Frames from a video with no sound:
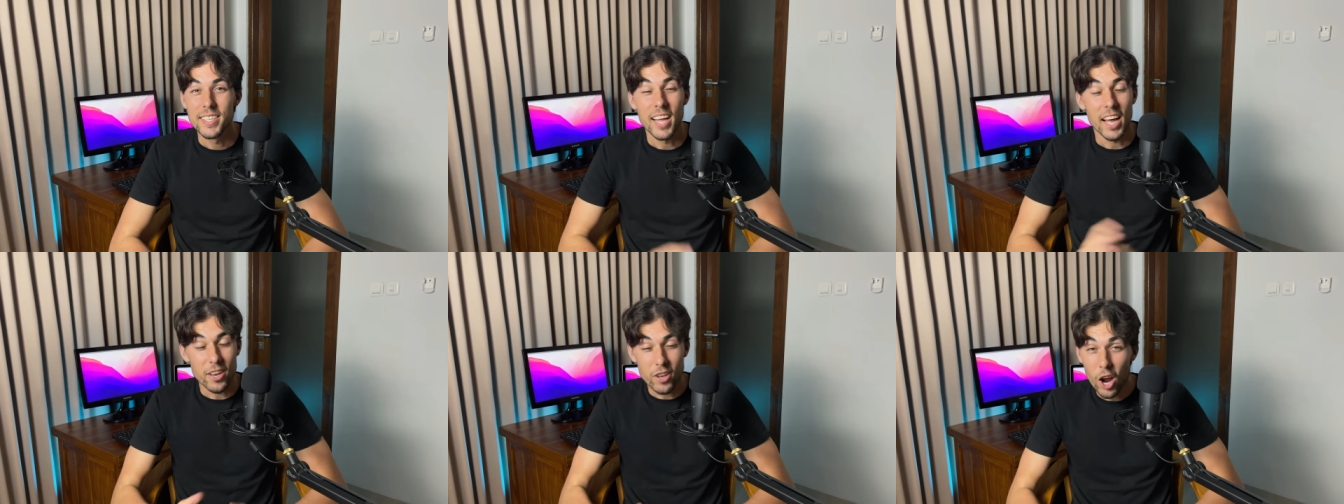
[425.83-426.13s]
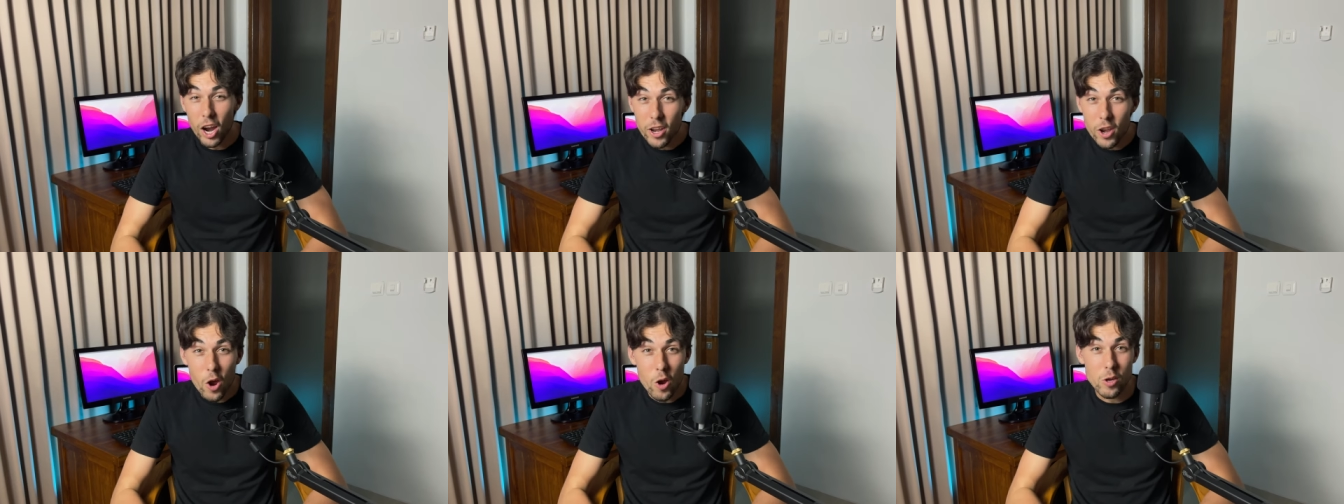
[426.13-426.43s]
And
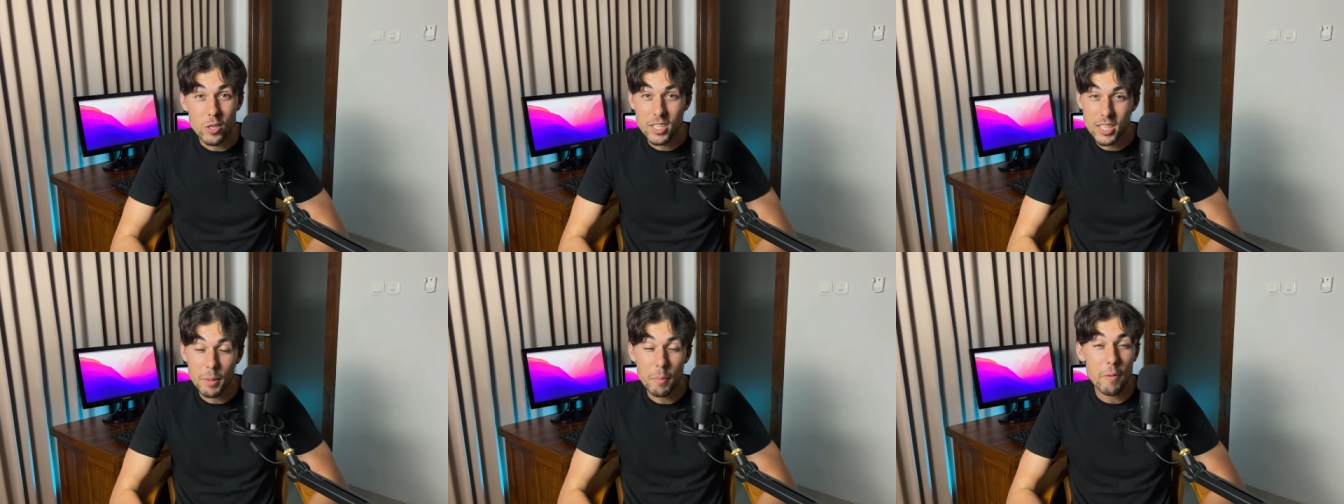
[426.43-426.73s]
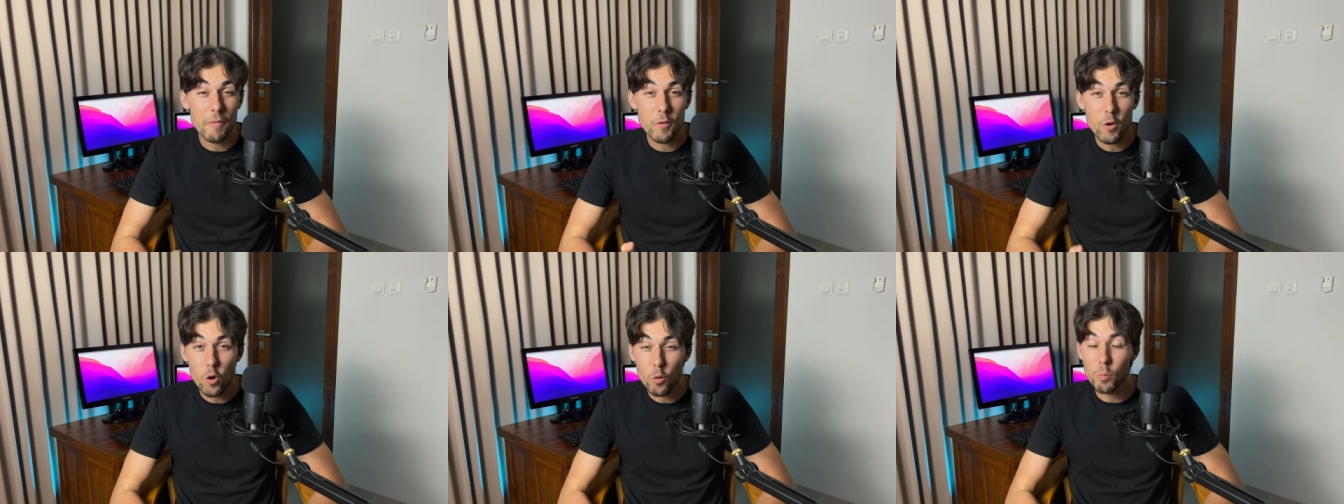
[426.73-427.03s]
I know some
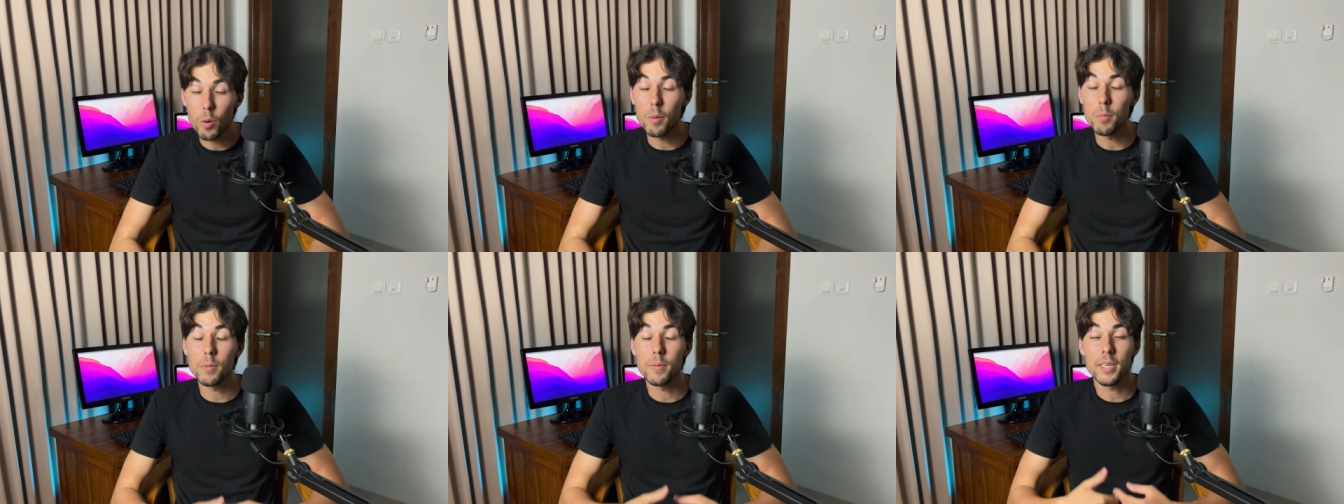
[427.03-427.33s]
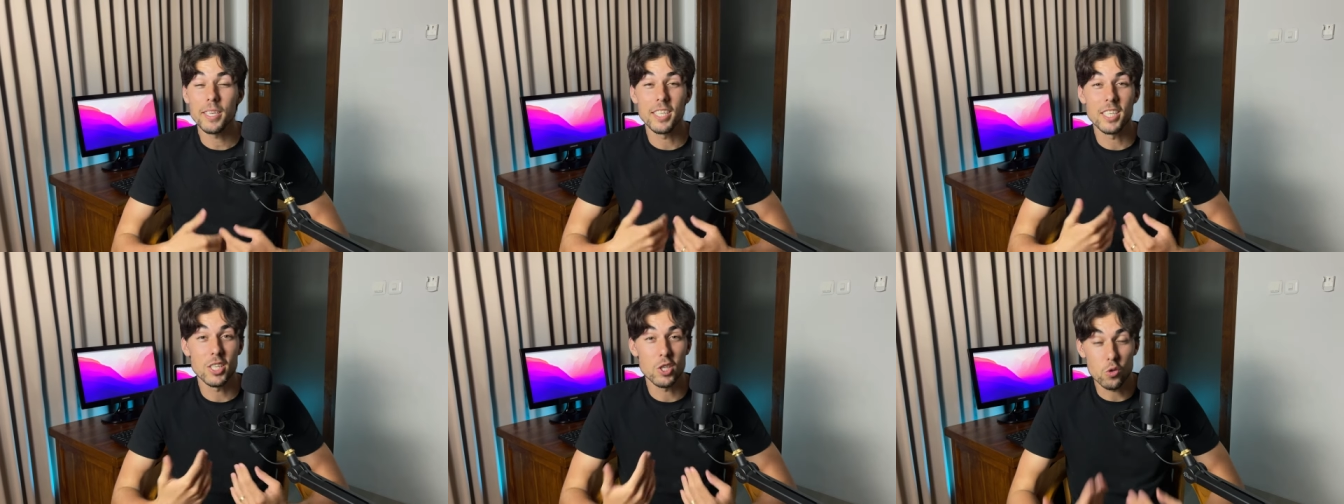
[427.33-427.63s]
of you are
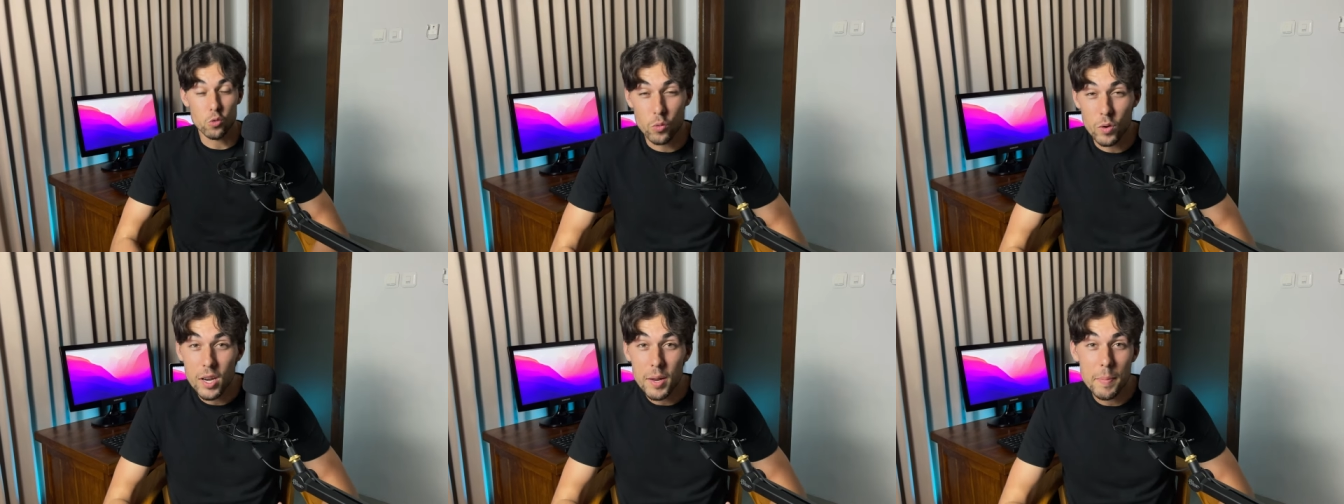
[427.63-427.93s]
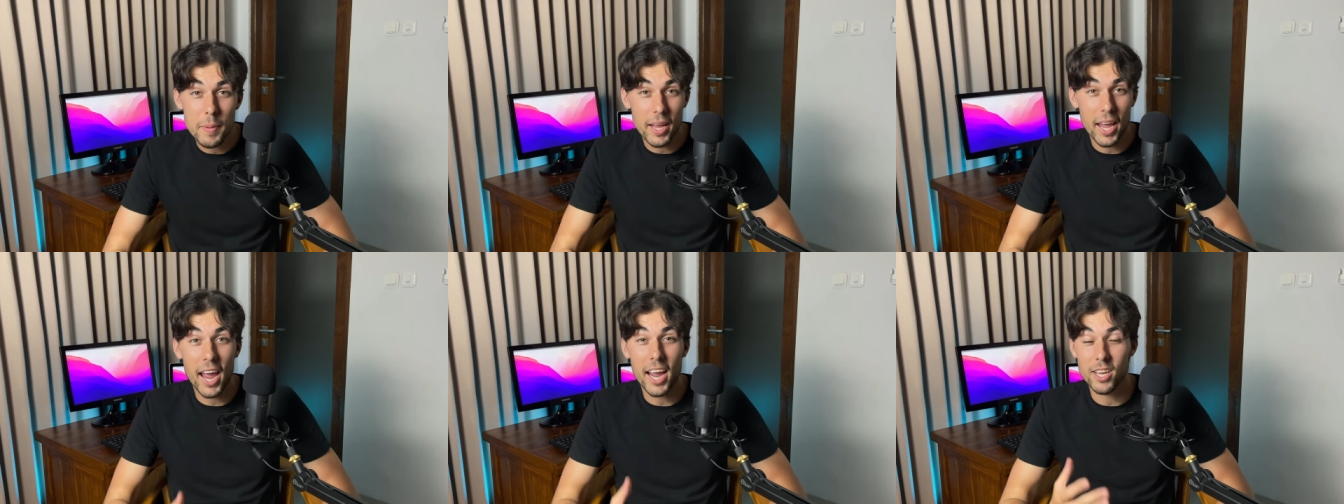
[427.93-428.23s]
probably
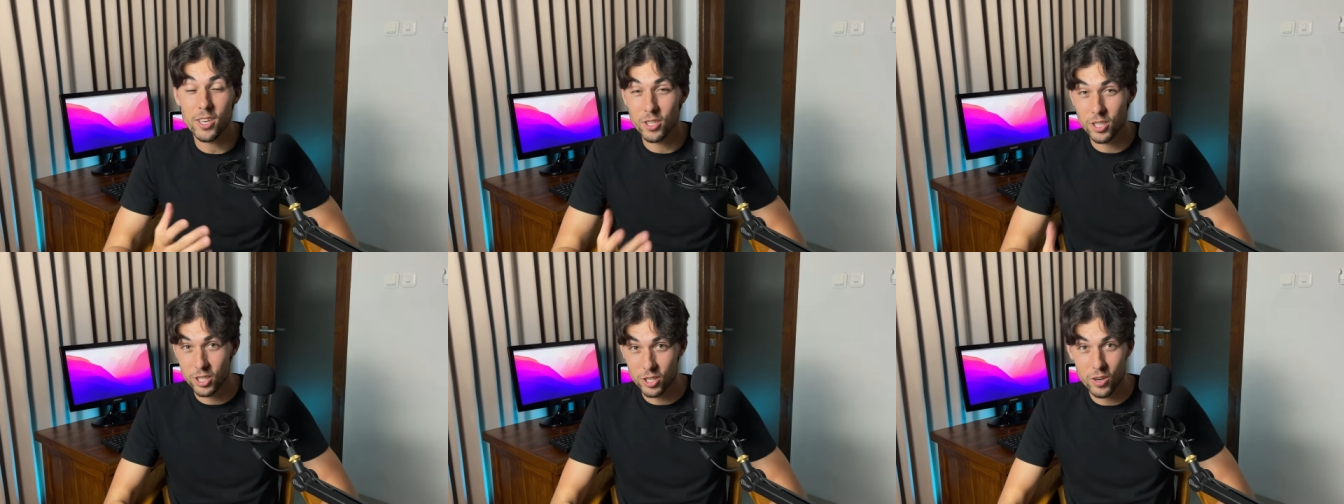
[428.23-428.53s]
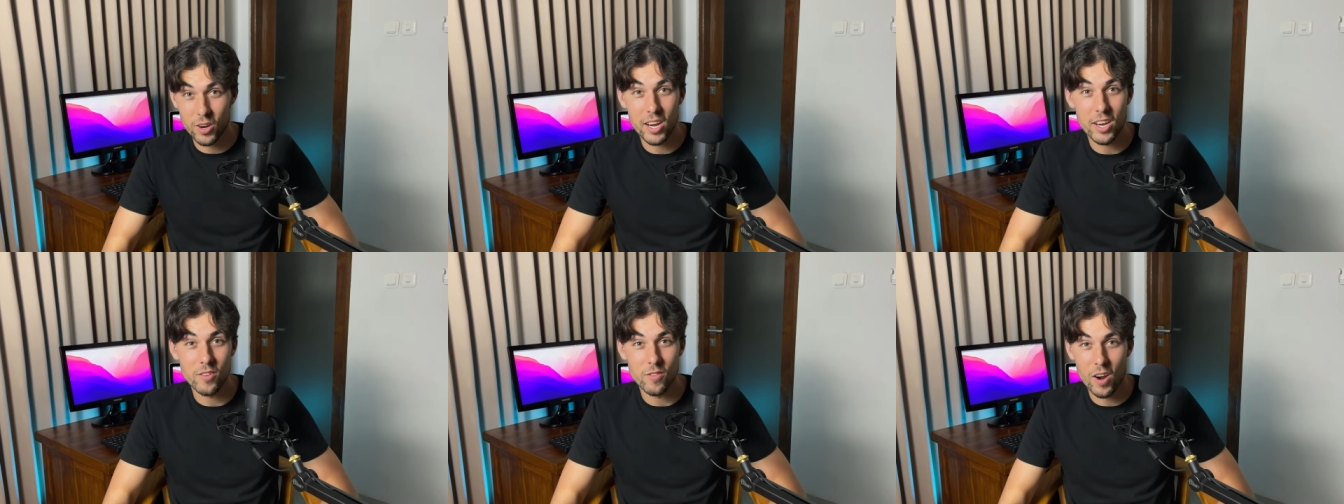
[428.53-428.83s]
screaming at your
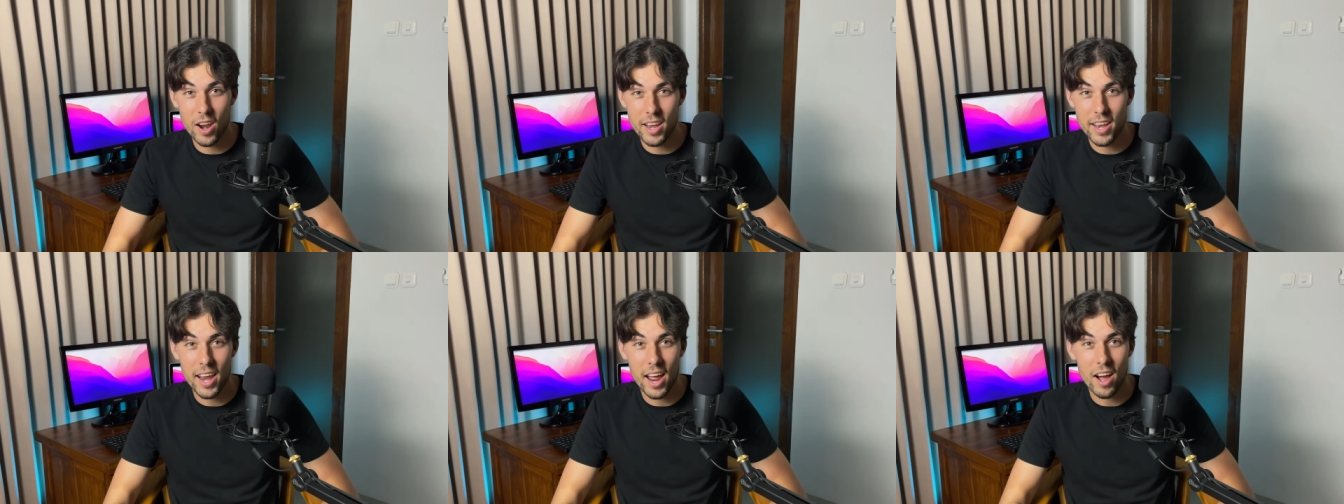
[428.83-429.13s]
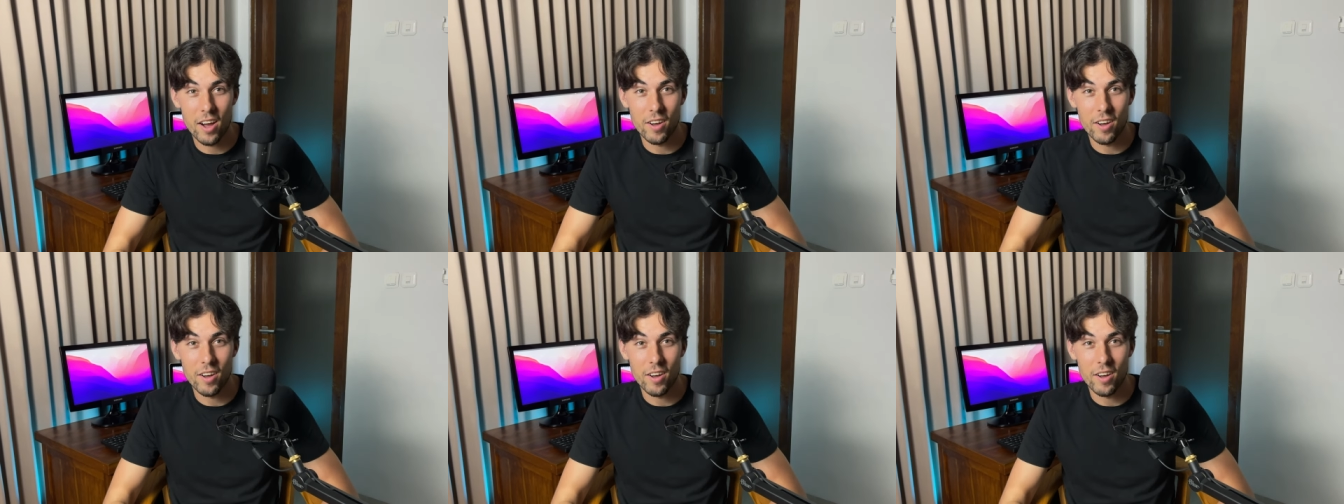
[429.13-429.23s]
screen right now,